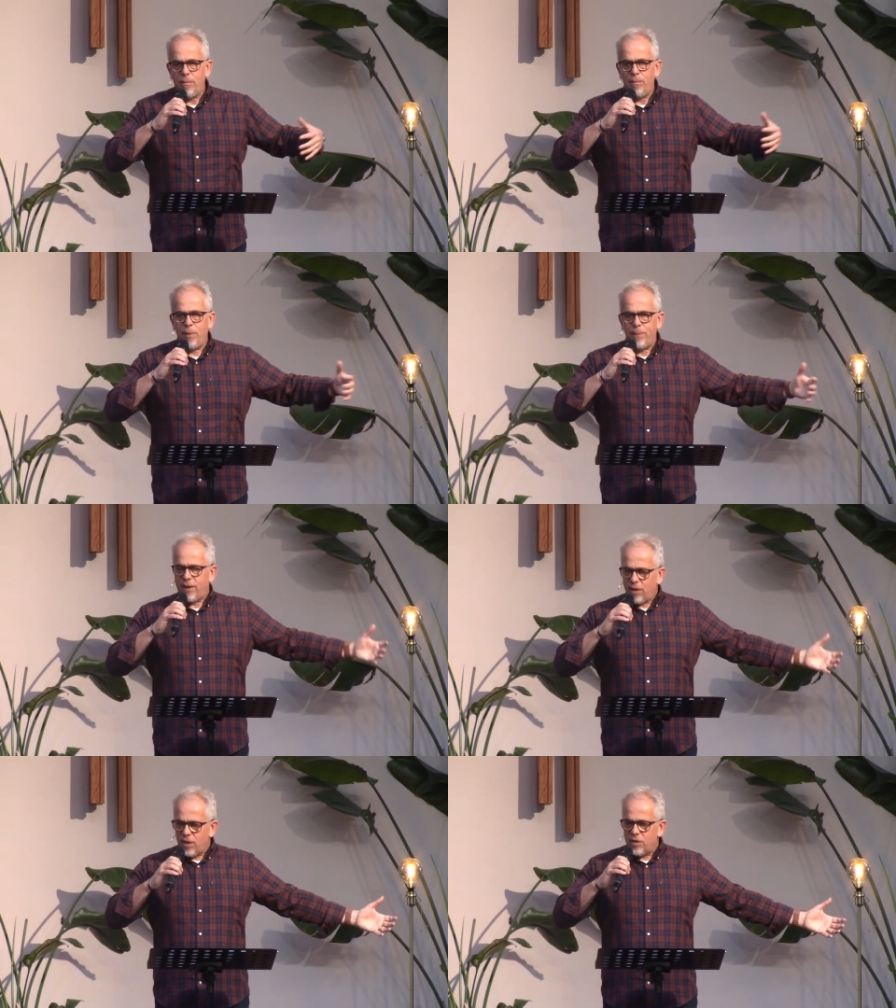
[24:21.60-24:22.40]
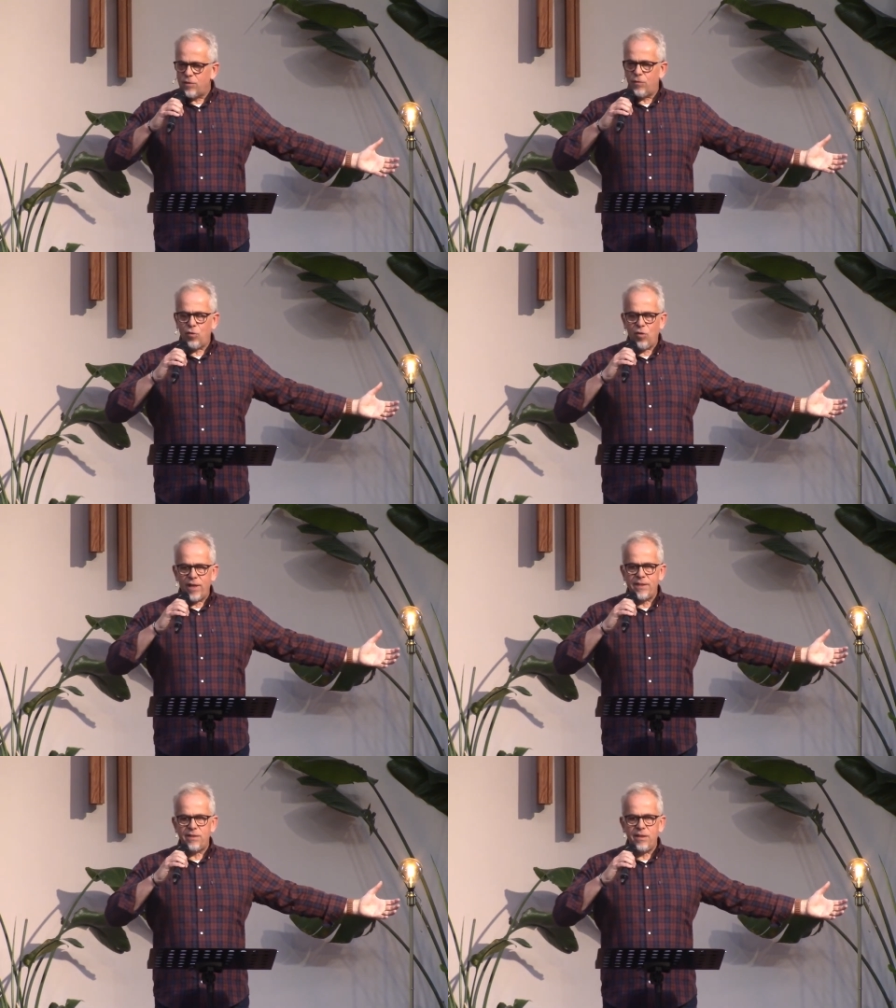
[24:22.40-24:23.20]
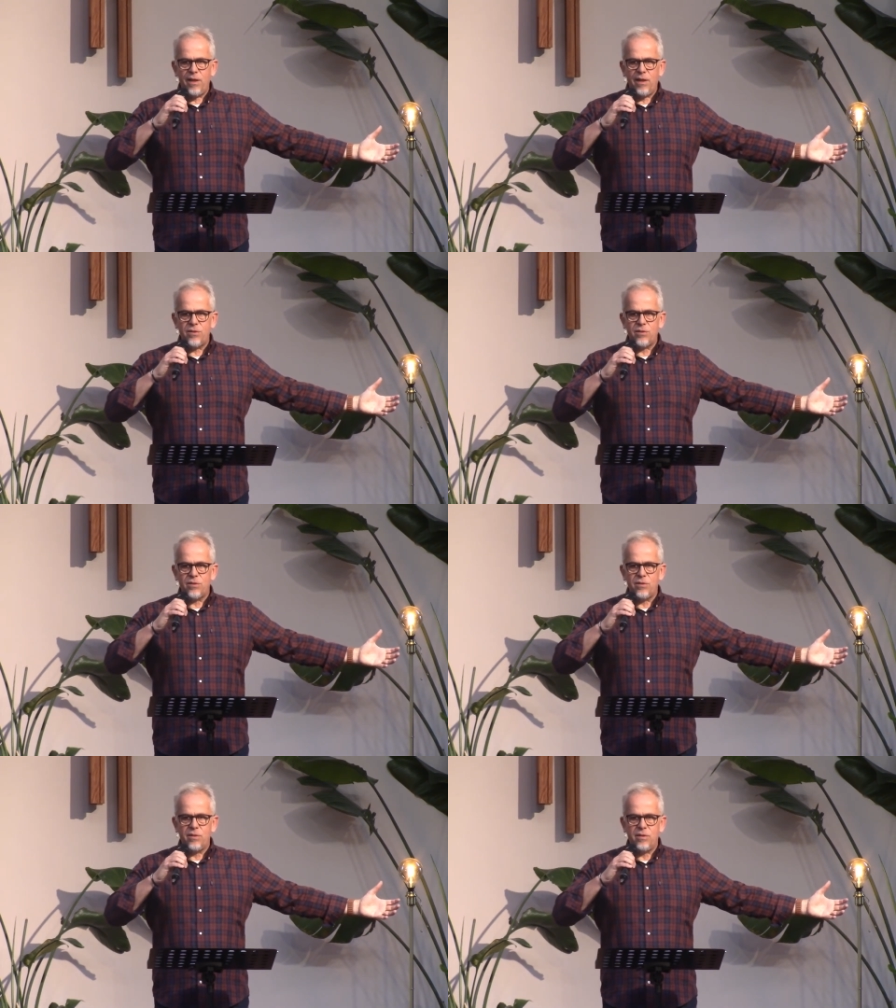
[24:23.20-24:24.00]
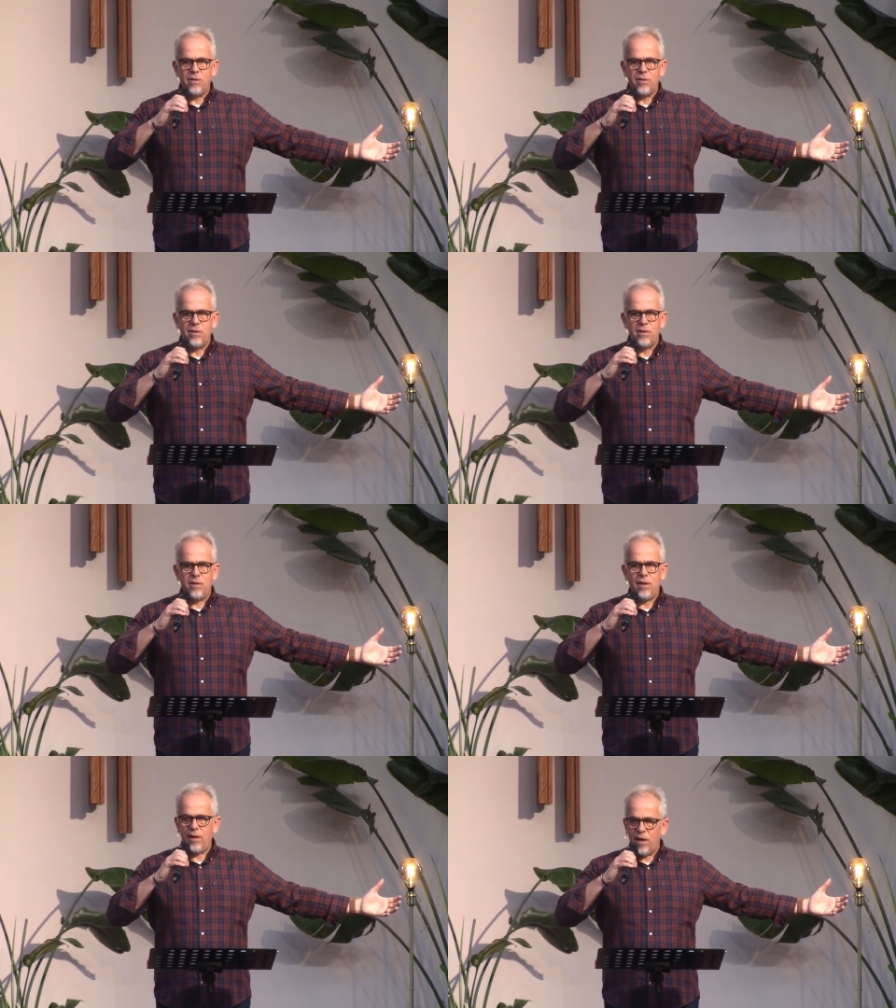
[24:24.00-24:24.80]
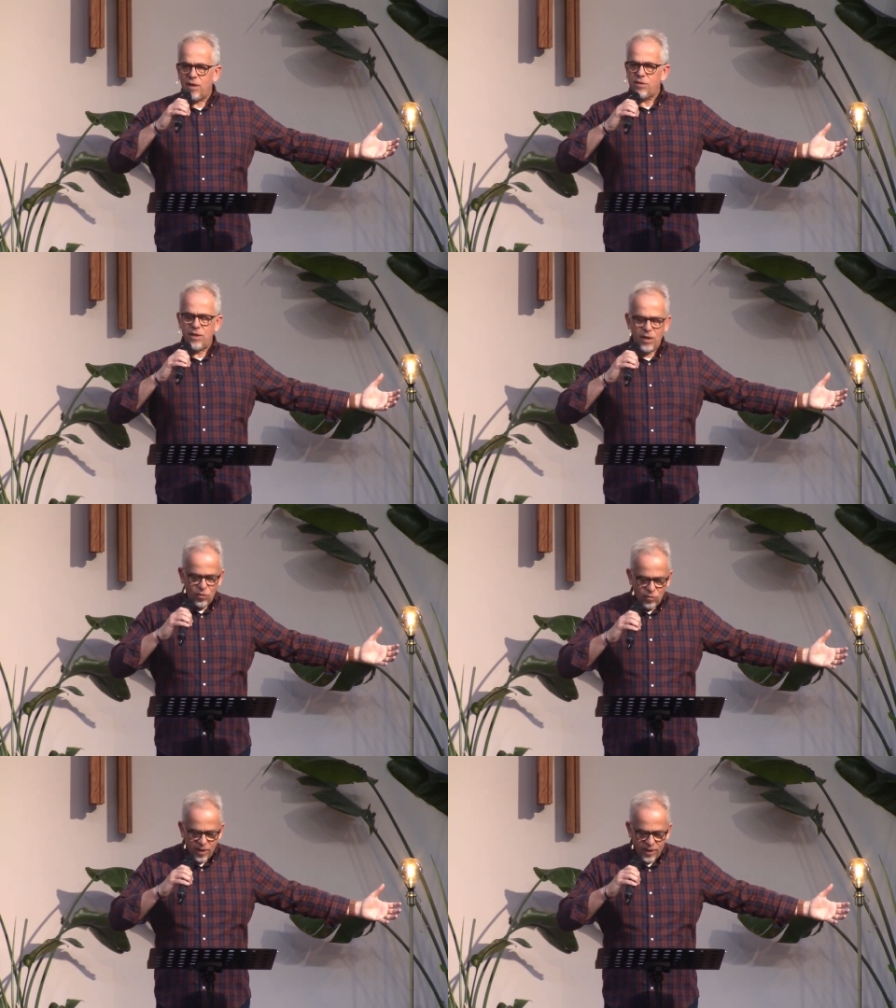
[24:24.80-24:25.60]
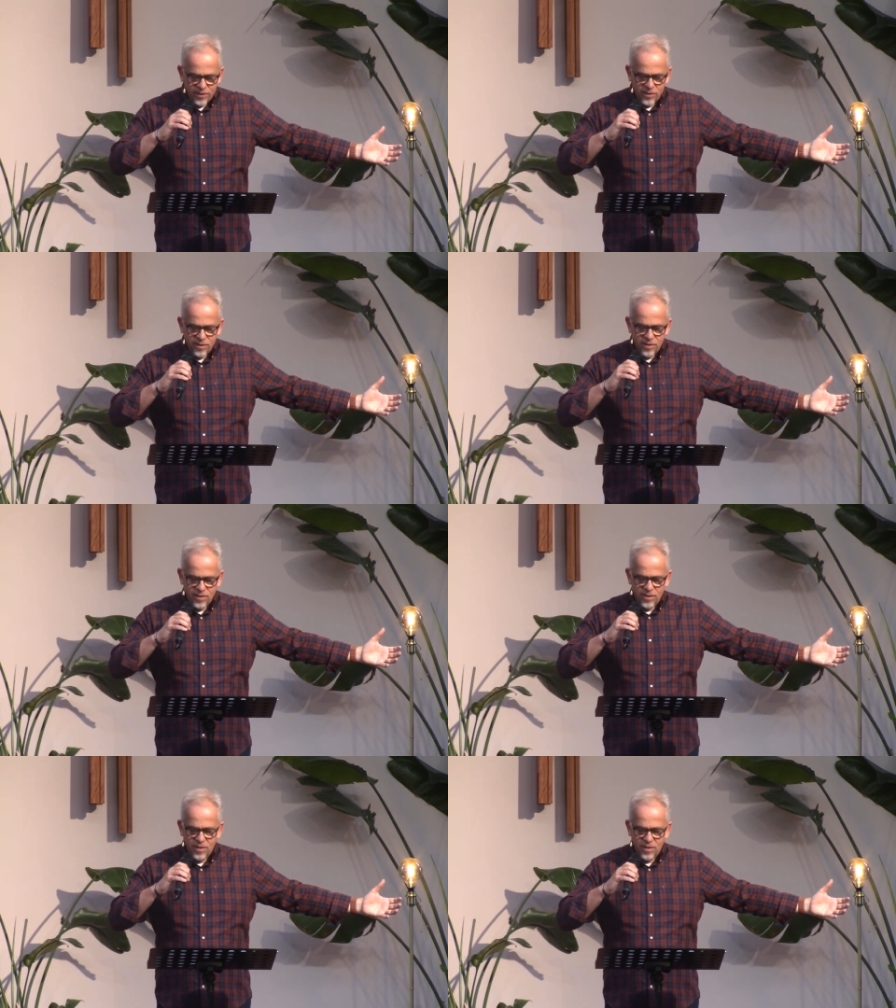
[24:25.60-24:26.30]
but because of Christ in us and us in Christ,